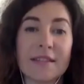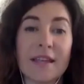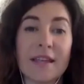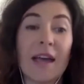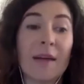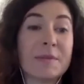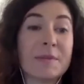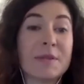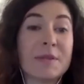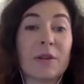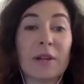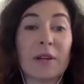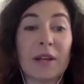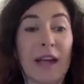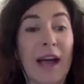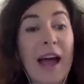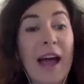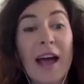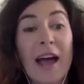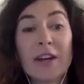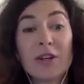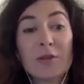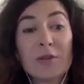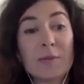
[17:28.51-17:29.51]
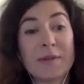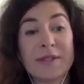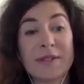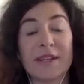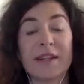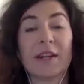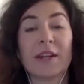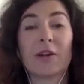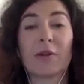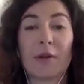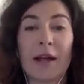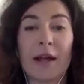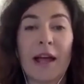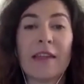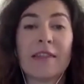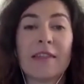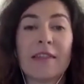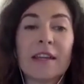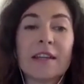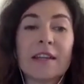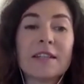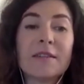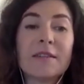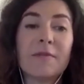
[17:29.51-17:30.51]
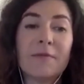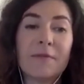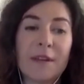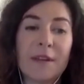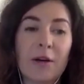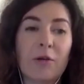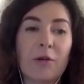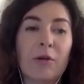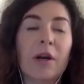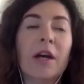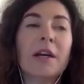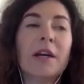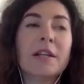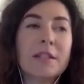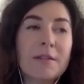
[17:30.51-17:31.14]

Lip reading: absolutely. I 100% agree. I think to feel